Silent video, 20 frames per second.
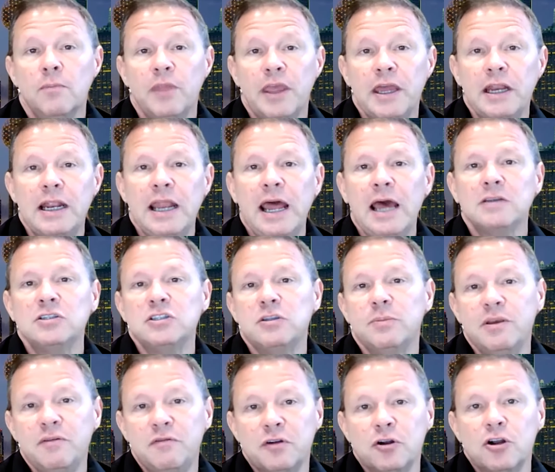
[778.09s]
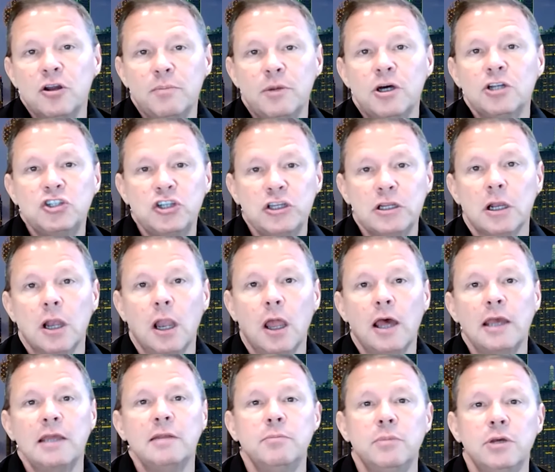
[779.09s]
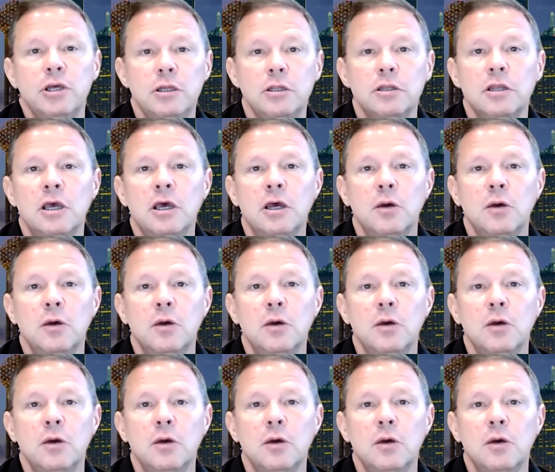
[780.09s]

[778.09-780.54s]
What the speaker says: And it has to be very much in alignment